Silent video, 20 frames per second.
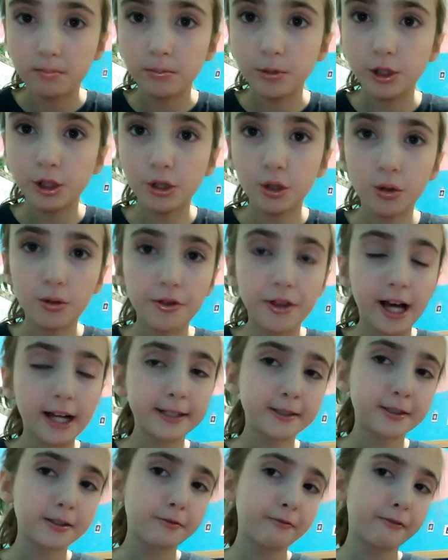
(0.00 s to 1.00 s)
So
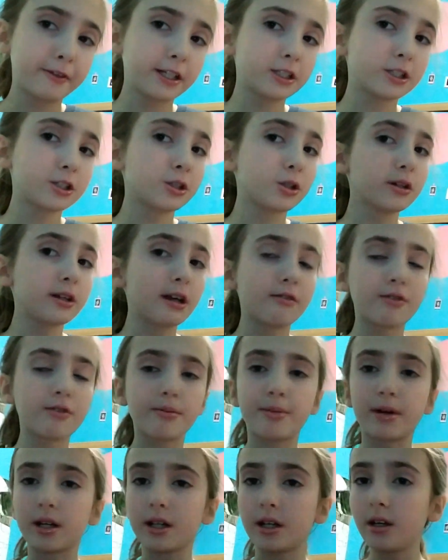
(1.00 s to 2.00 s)
that's the finished look,
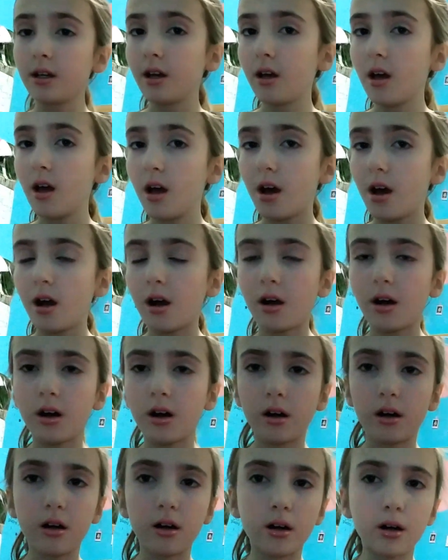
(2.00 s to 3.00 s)
everybody.
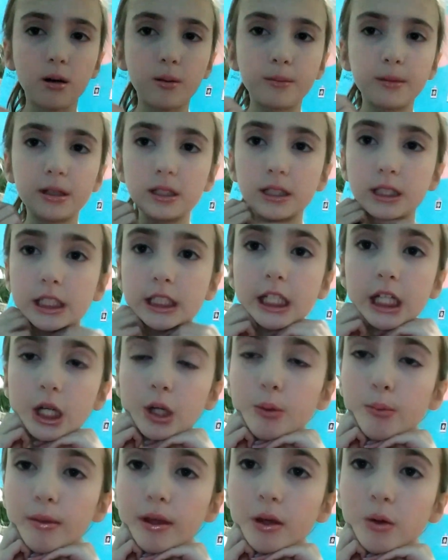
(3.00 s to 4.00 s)

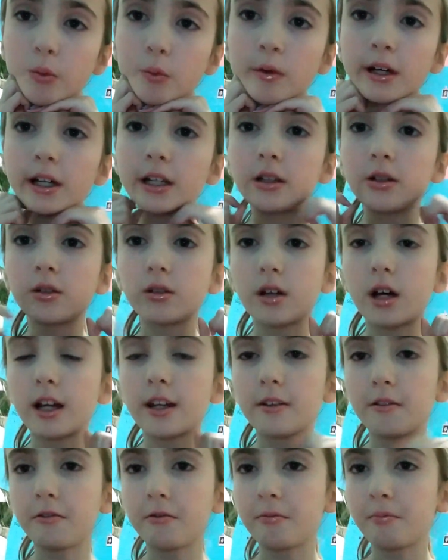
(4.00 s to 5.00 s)
Tell me what
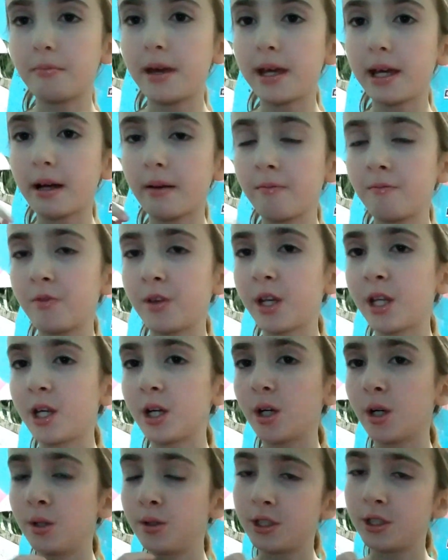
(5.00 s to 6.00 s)
kind of makeup
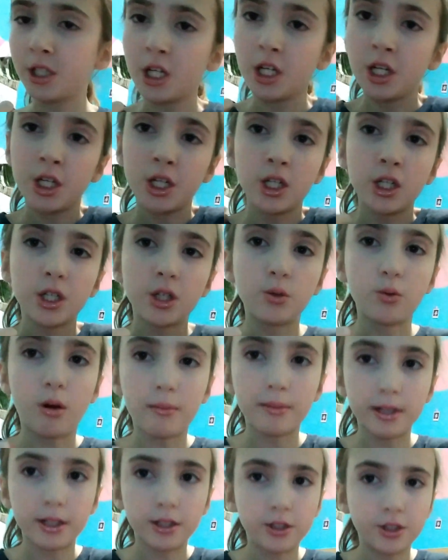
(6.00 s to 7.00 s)
videos you
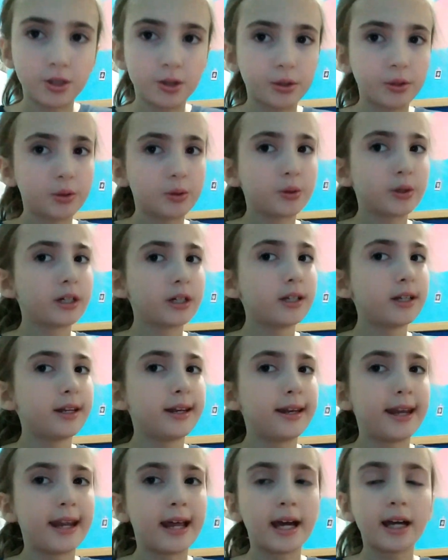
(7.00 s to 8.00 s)
want me to do
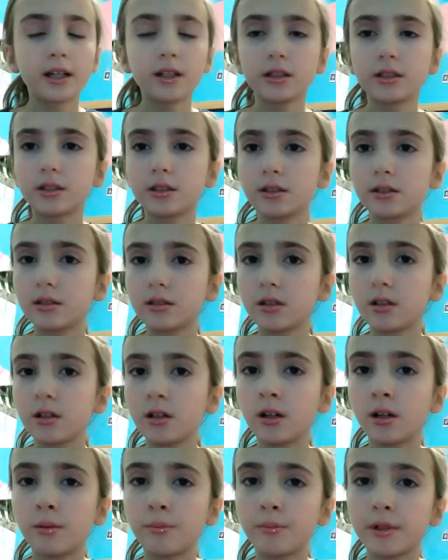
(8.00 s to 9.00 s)
next.
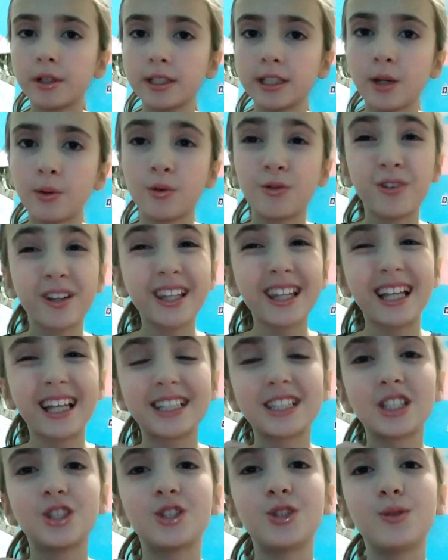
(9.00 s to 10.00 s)
Because I would really
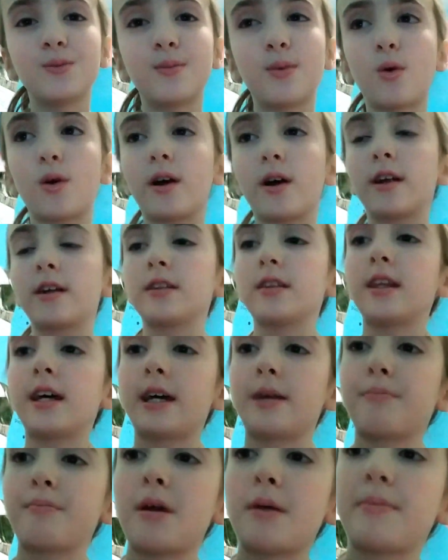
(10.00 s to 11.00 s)
like to do more,
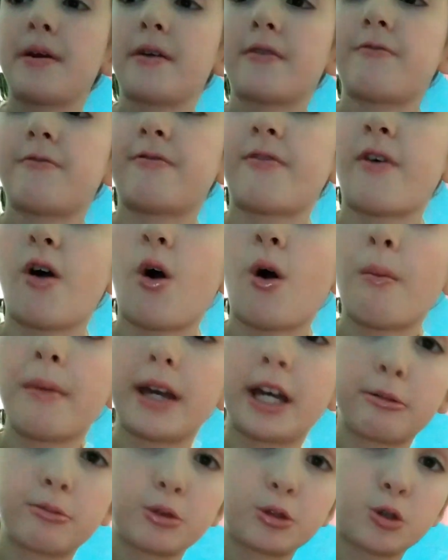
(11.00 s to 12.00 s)
like maybe a fall
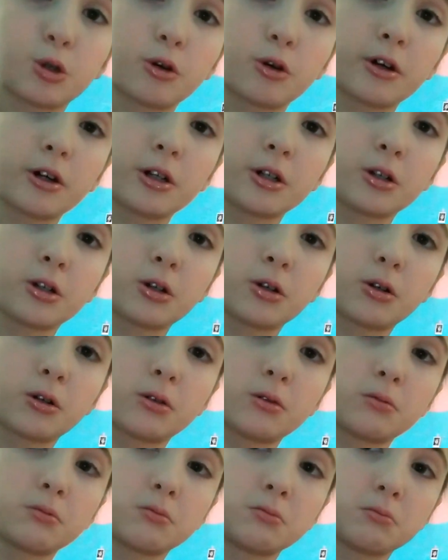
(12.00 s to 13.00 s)
makeup
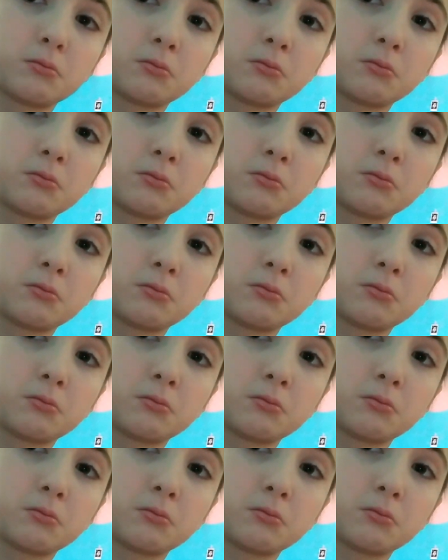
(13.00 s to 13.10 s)
tutorial,